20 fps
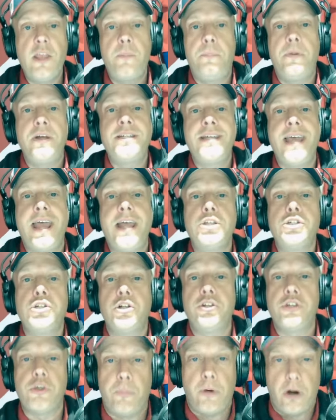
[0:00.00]
and the
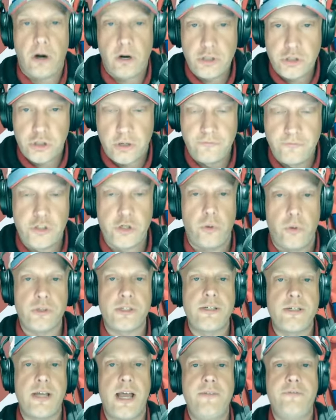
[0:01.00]
potential departure of Joe
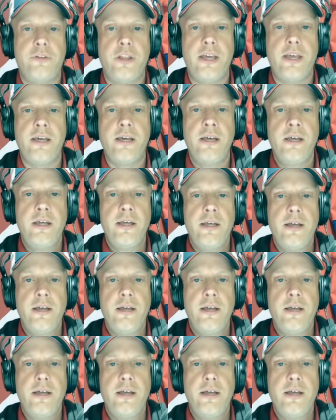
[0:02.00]
Snively